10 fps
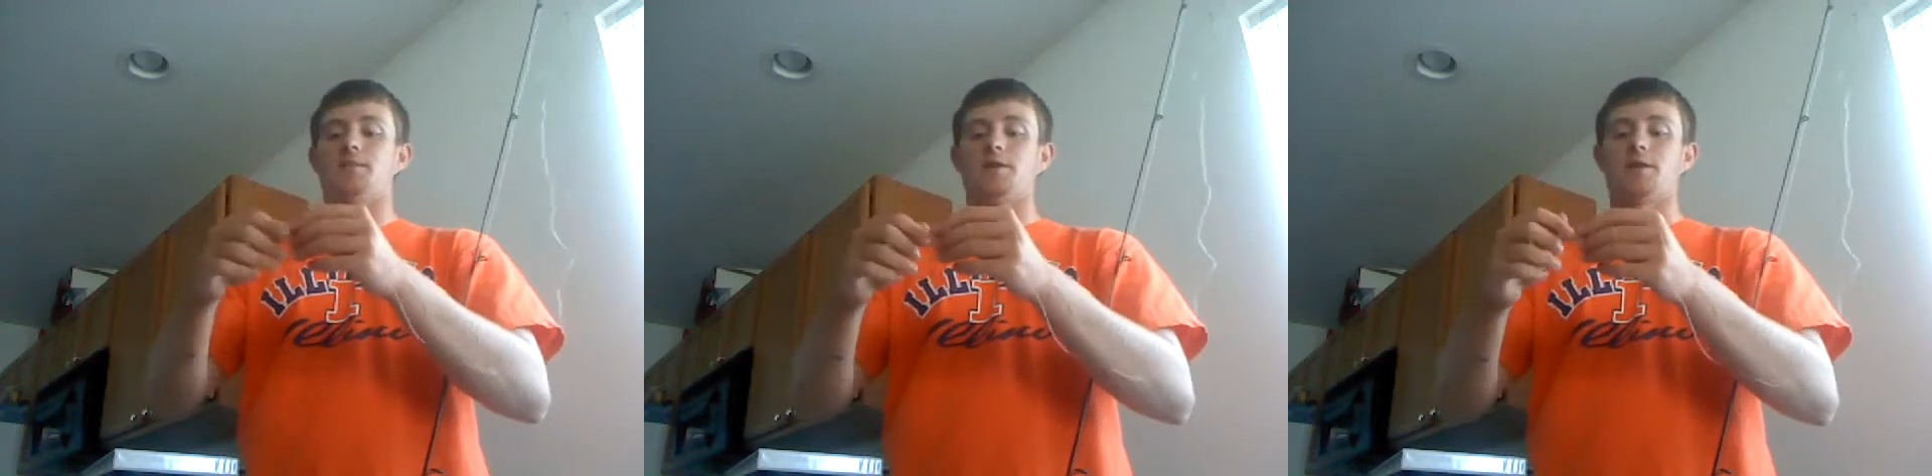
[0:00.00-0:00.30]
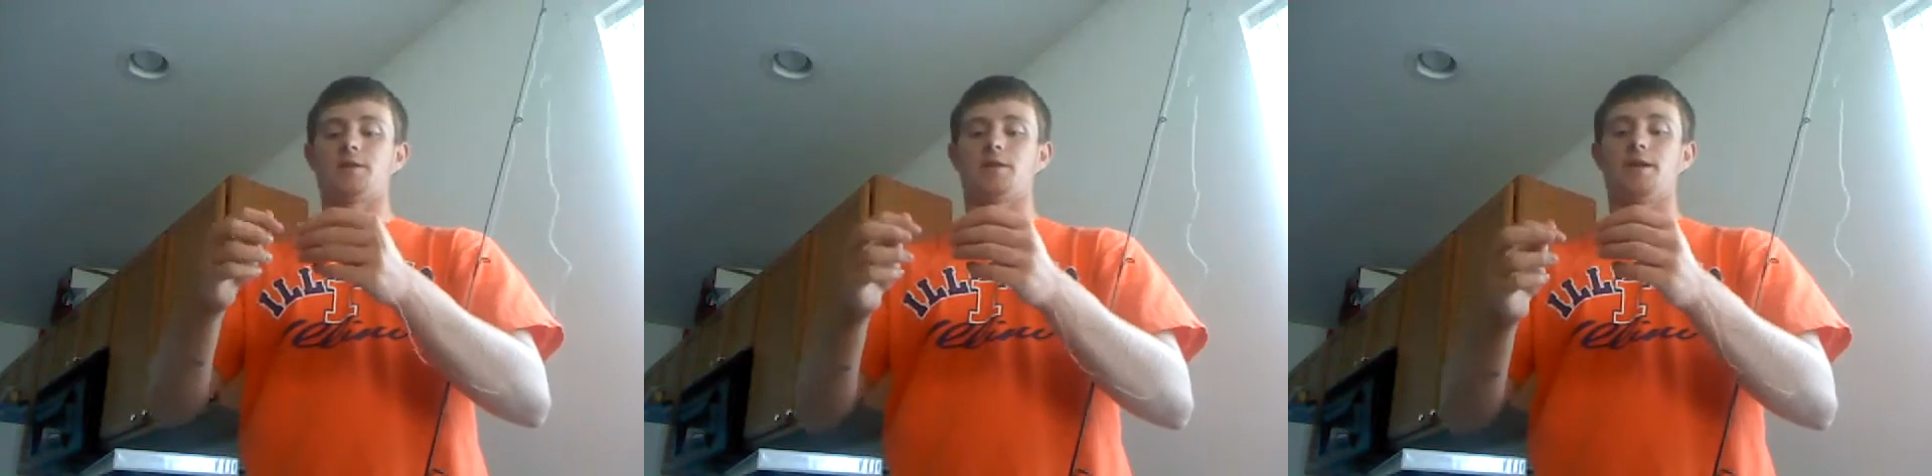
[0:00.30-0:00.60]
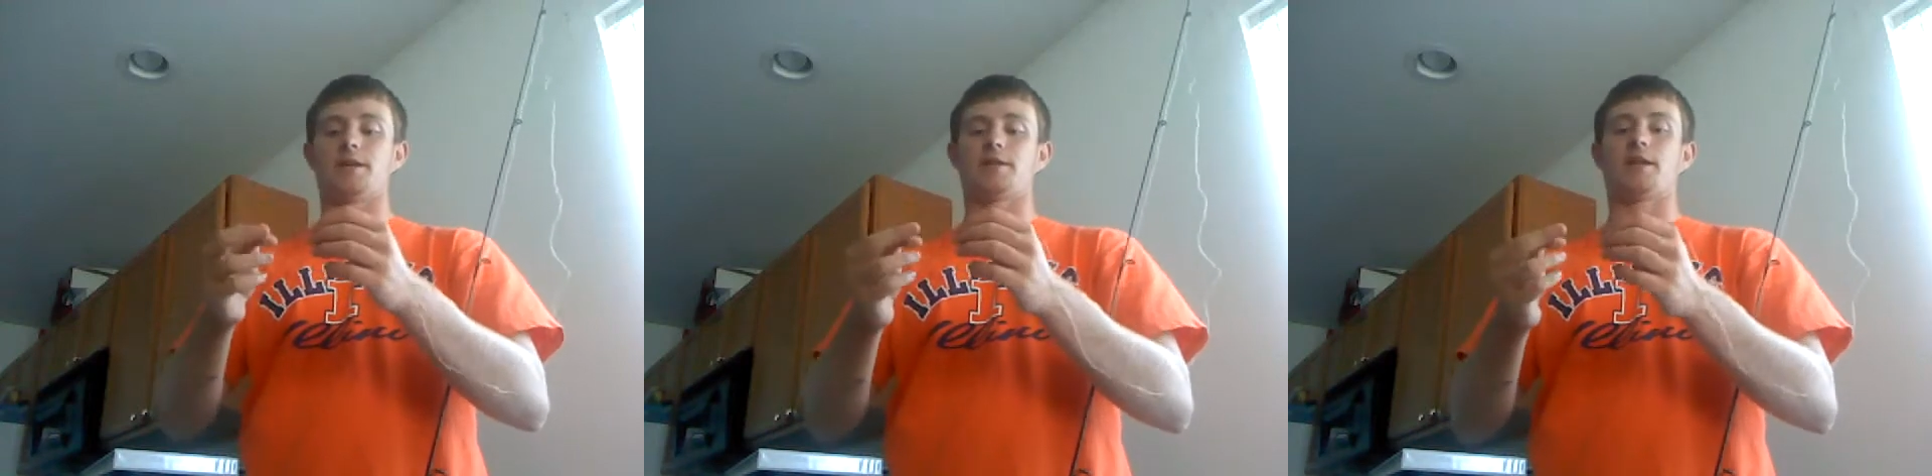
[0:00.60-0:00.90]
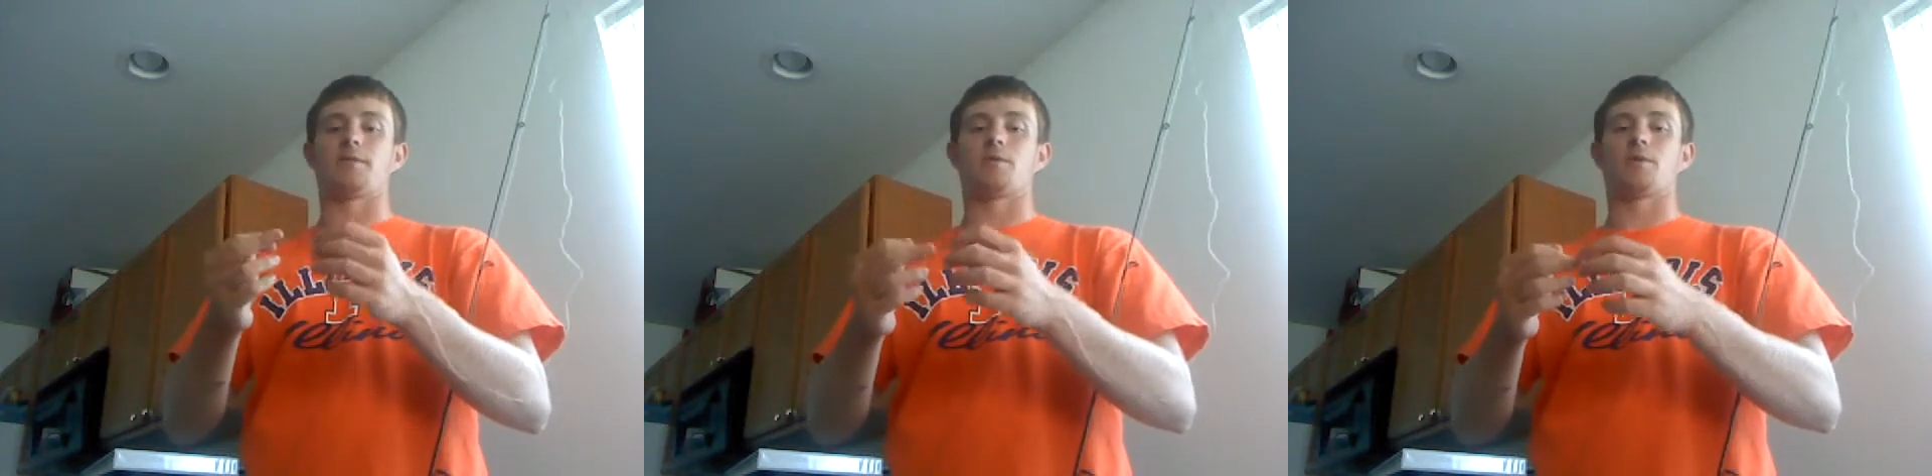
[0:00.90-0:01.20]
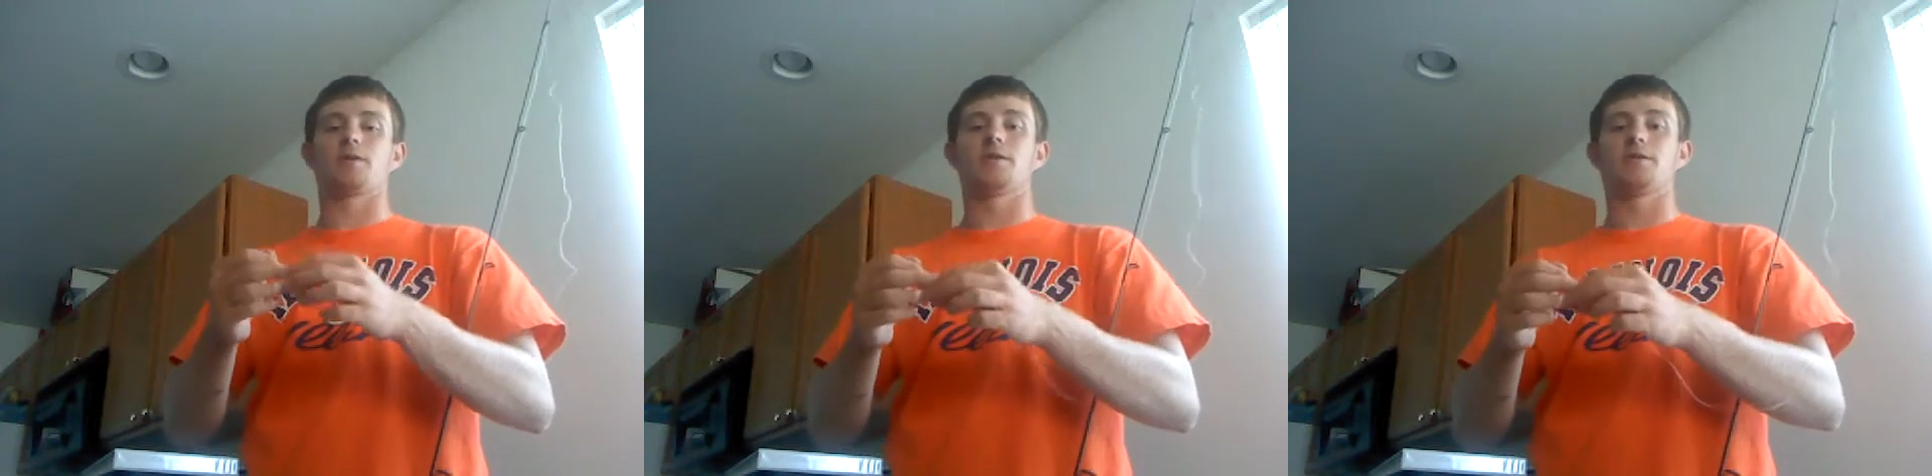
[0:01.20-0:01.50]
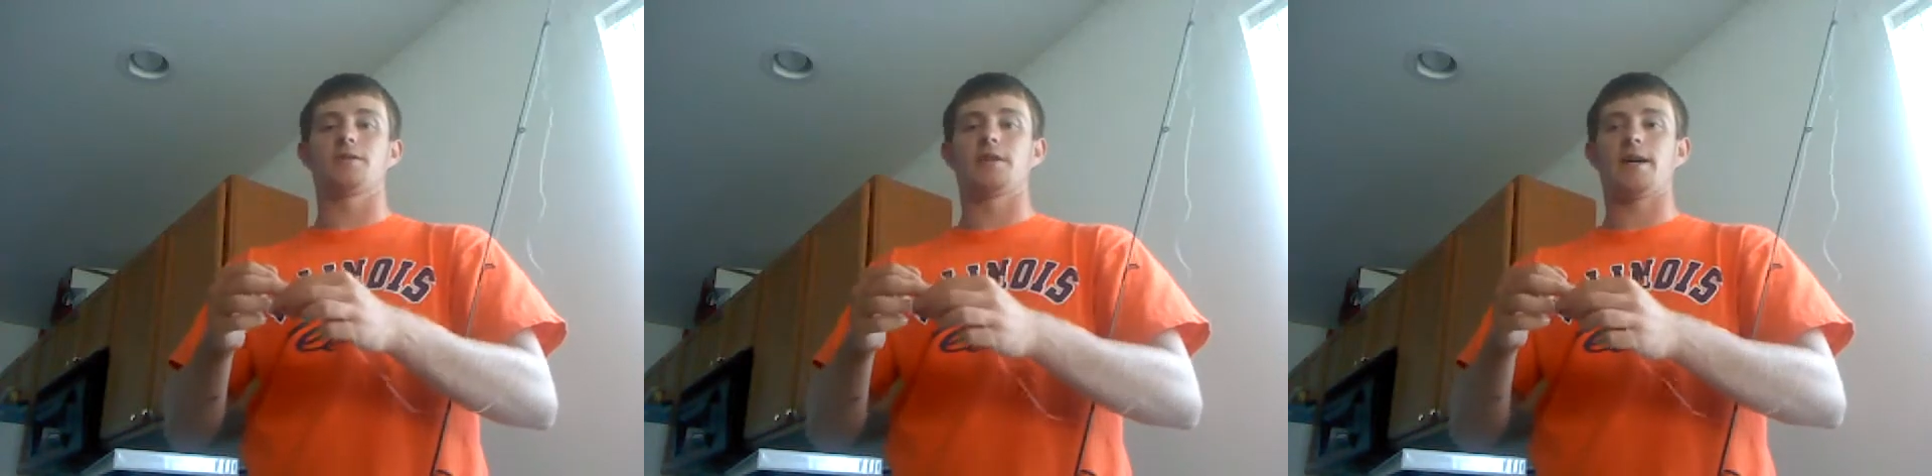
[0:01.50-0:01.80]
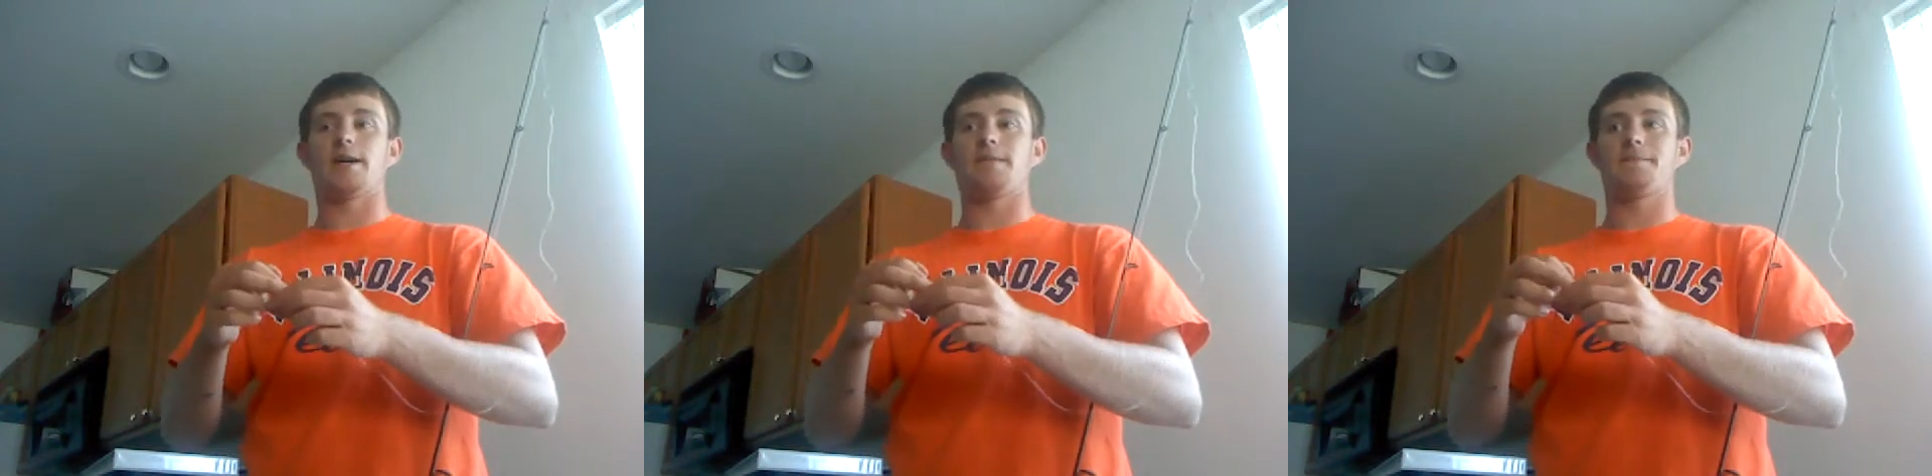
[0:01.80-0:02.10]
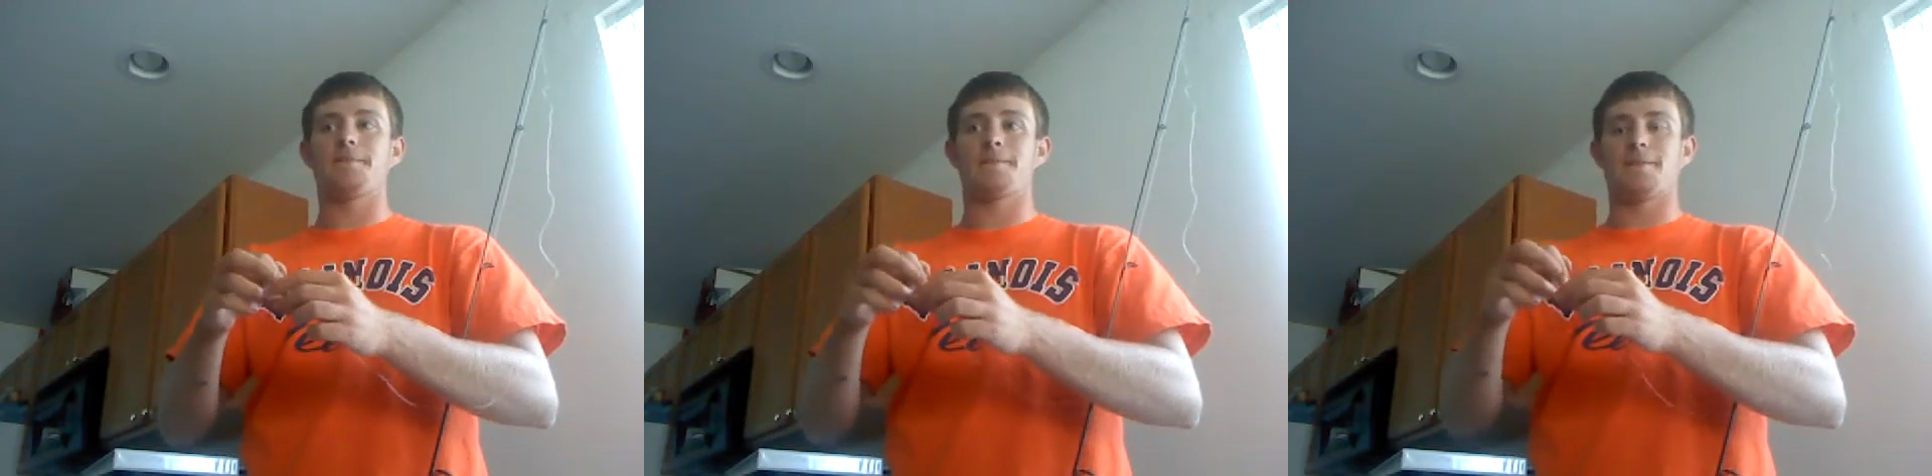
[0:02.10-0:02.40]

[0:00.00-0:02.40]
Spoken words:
It is the knot that I personally tie,